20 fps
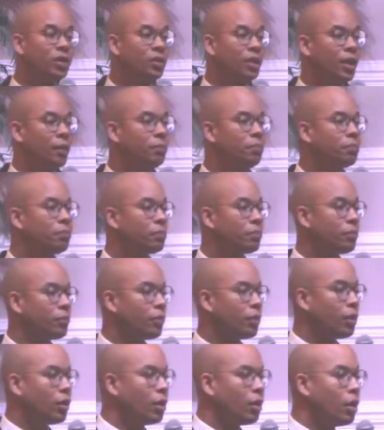them,
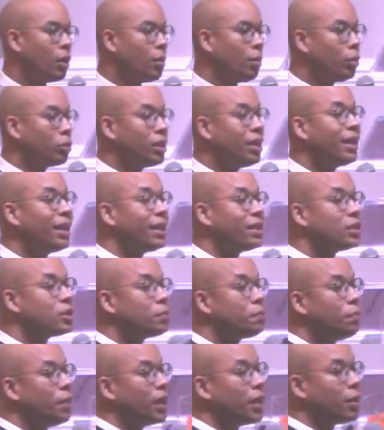but he can
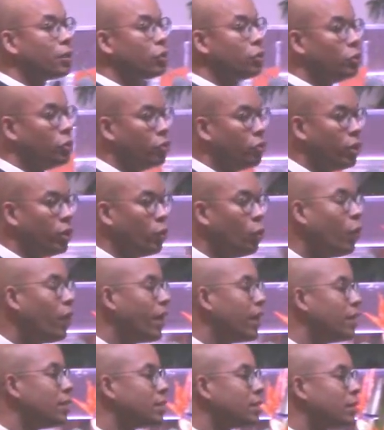speak to you in
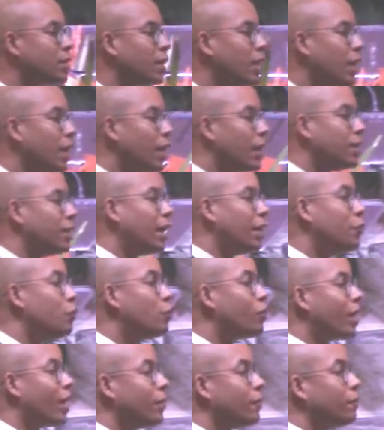ways that you
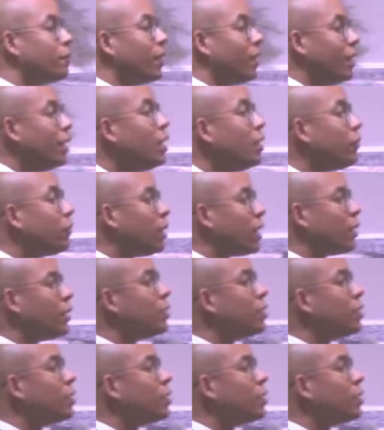can believe that it